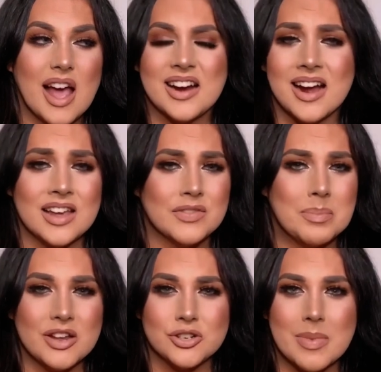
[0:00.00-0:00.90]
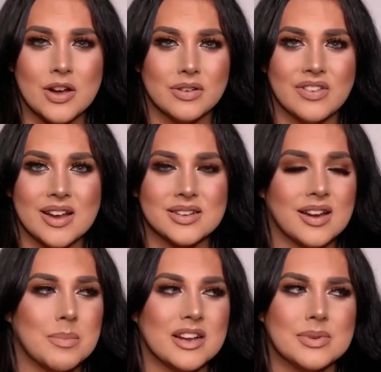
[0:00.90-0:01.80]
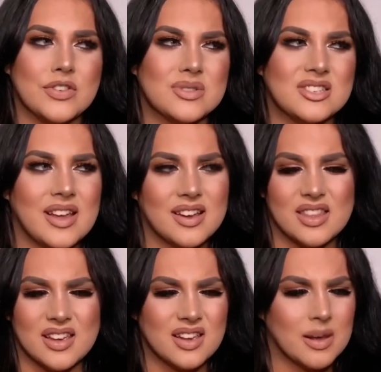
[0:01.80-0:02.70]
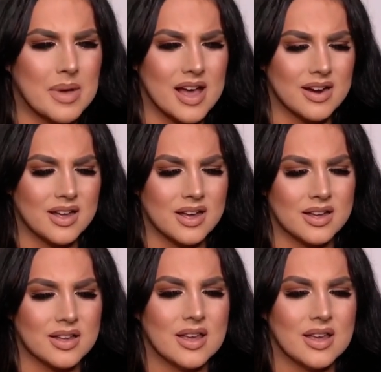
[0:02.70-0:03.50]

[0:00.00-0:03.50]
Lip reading: I can't even picture my old face. Like it makes me feel sick thinking about it.